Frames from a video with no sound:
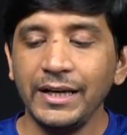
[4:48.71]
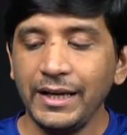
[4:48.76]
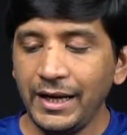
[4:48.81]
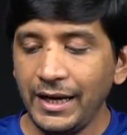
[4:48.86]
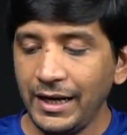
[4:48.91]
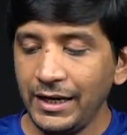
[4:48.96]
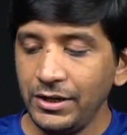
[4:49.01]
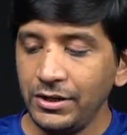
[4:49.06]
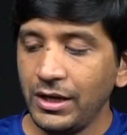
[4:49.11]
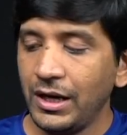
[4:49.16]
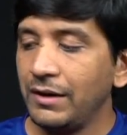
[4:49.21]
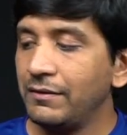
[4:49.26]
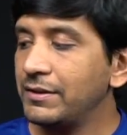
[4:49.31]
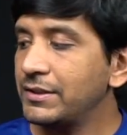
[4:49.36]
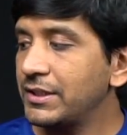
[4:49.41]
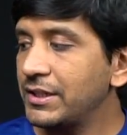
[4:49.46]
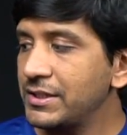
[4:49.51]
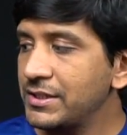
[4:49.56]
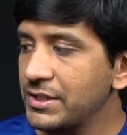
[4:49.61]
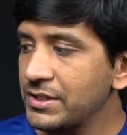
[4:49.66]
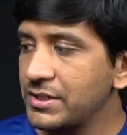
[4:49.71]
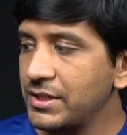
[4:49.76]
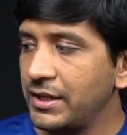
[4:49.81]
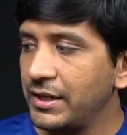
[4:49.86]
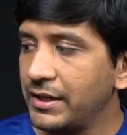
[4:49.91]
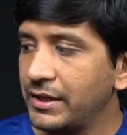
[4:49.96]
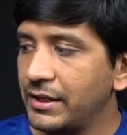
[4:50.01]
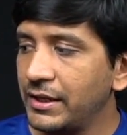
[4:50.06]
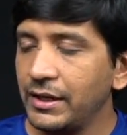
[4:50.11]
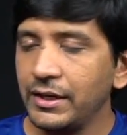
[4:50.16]
And you have a
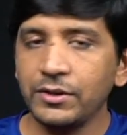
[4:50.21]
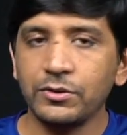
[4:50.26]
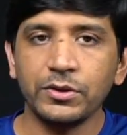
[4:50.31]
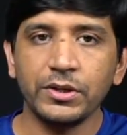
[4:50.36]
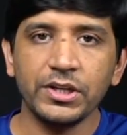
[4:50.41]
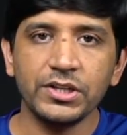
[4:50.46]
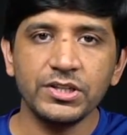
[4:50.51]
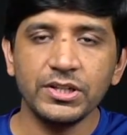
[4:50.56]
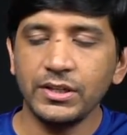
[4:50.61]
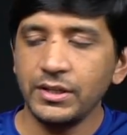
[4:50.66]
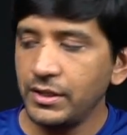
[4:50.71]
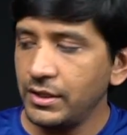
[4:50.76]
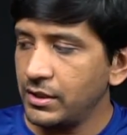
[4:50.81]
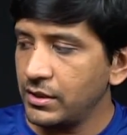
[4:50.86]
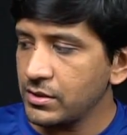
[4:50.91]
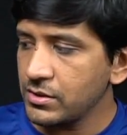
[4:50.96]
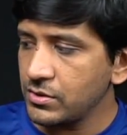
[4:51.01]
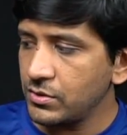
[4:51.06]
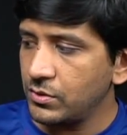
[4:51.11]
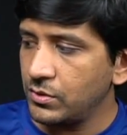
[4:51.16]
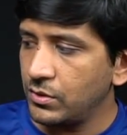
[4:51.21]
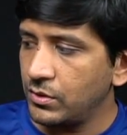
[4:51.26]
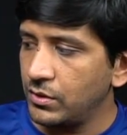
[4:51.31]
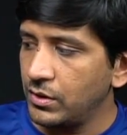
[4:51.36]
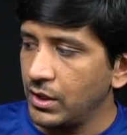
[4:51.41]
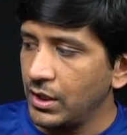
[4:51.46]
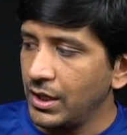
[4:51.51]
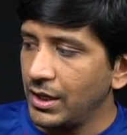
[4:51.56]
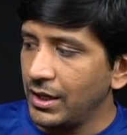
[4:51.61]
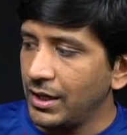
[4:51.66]
360-degree rotation here, so
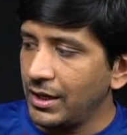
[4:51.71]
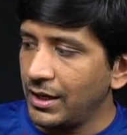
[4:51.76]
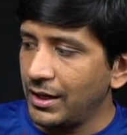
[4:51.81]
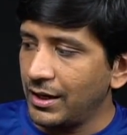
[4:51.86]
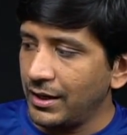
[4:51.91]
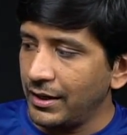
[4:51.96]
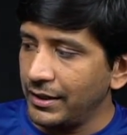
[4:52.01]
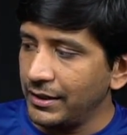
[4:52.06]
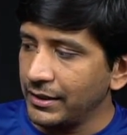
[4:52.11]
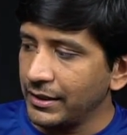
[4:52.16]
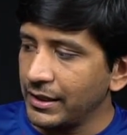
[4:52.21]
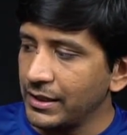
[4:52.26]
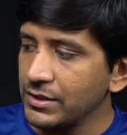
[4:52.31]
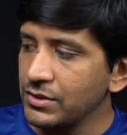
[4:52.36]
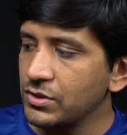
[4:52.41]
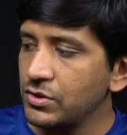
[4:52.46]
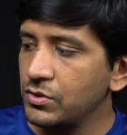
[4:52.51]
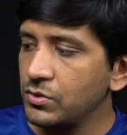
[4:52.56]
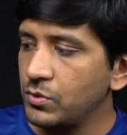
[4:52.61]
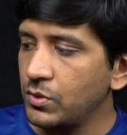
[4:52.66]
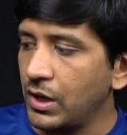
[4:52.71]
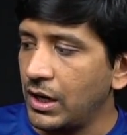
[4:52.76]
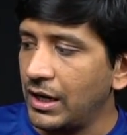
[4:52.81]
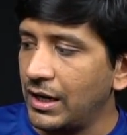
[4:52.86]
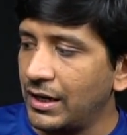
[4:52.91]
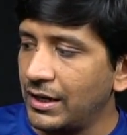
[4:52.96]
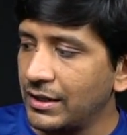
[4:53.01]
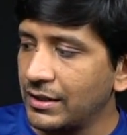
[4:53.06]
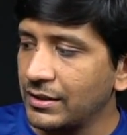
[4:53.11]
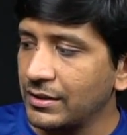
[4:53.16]
in case you
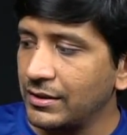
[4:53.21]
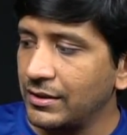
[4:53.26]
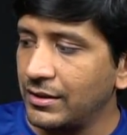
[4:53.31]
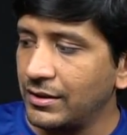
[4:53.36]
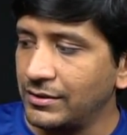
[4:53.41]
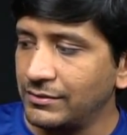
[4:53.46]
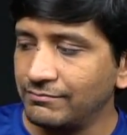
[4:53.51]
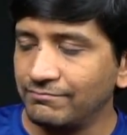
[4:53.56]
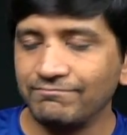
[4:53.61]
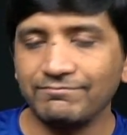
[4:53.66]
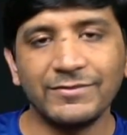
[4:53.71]
are